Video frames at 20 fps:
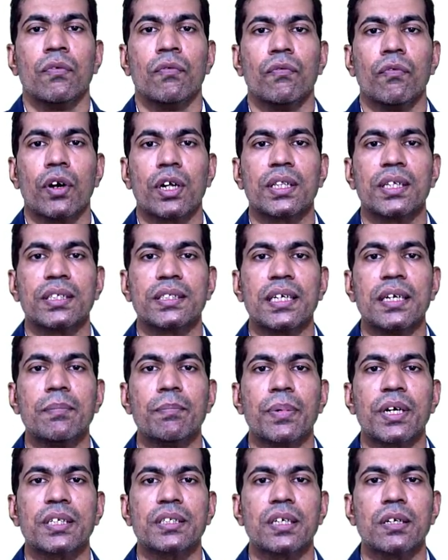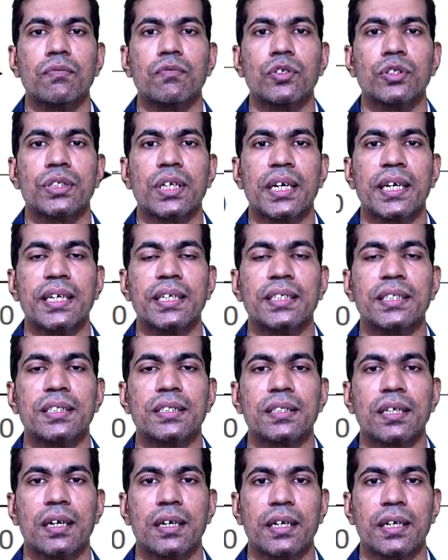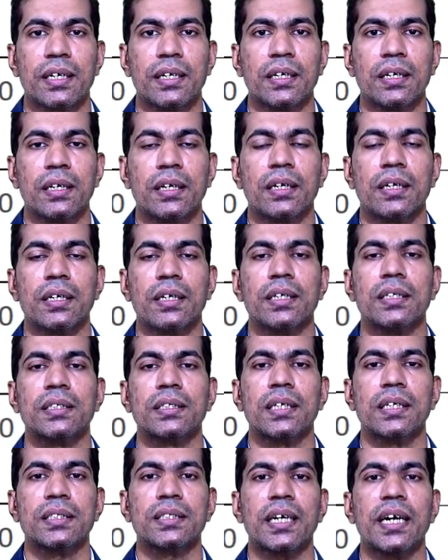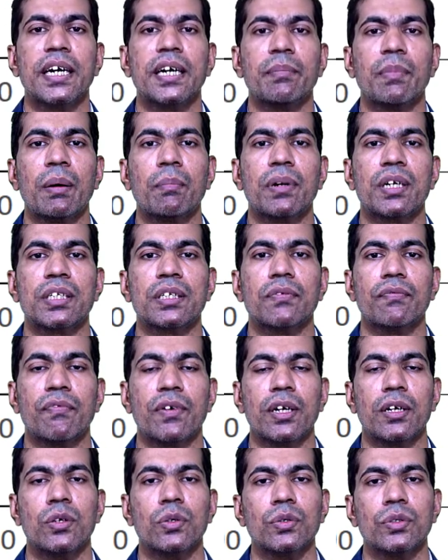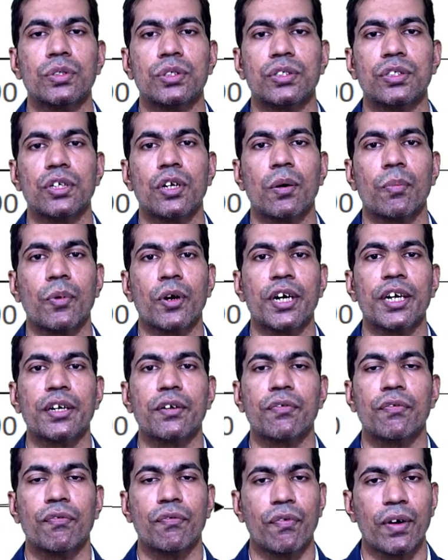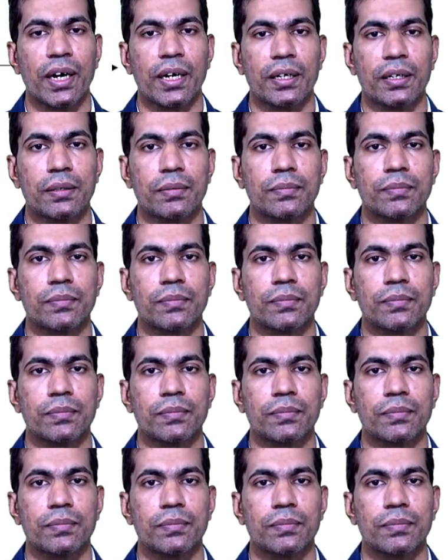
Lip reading: for the same person whose age is 30 is assigned membership value 0.5.